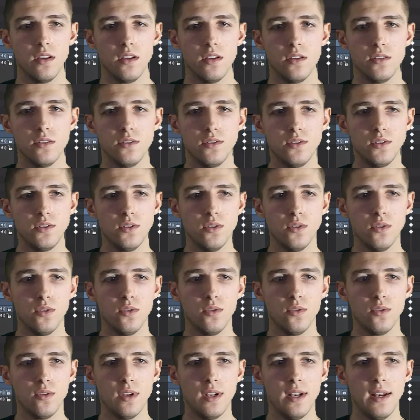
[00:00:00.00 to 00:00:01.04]
So
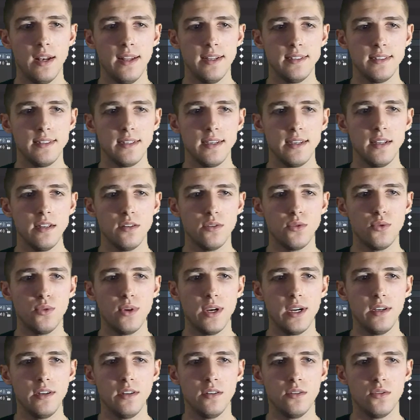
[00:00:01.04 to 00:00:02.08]
let's get
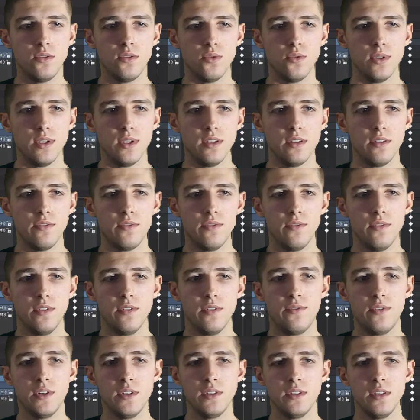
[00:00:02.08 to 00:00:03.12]
right into it. The
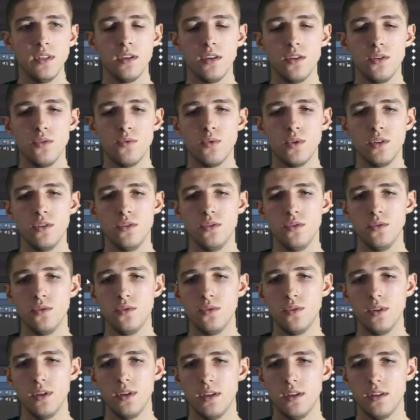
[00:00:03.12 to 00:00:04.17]
first thing you want to
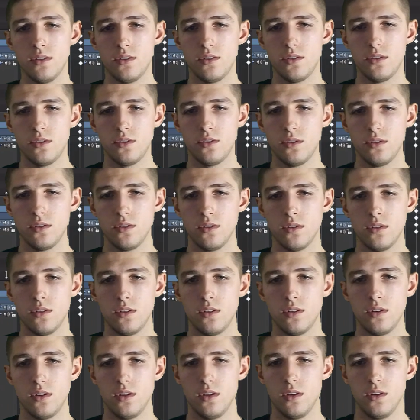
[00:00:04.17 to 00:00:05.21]
do is
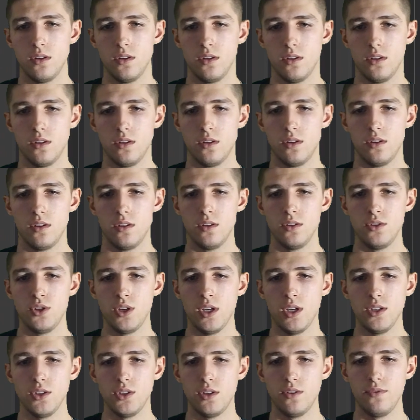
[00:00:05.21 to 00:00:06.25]

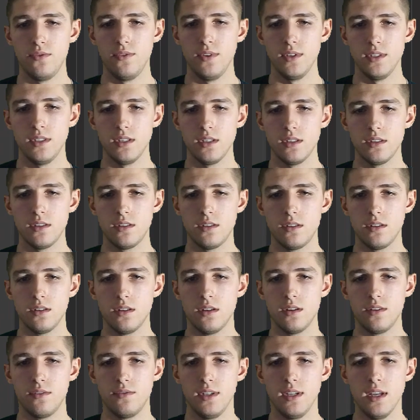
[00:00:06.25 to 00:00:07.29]
change the physics
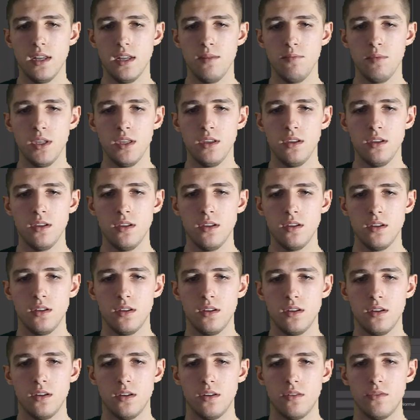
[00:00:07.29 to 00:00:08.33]
of the enemy
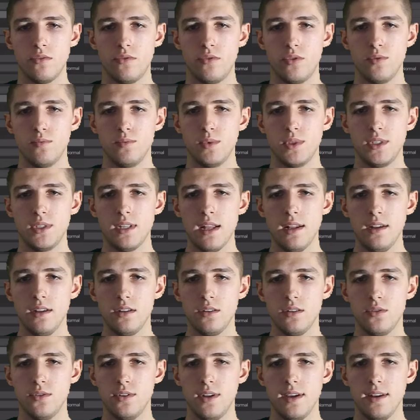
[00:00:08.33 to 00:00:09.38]
from static
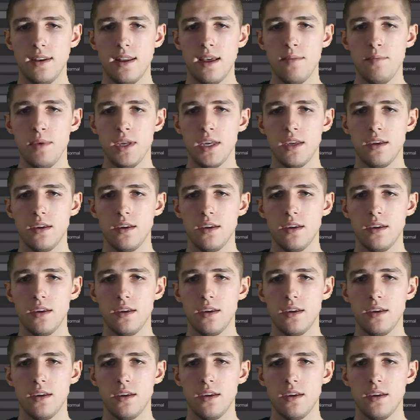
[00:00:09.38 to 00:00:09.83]
to dynamic,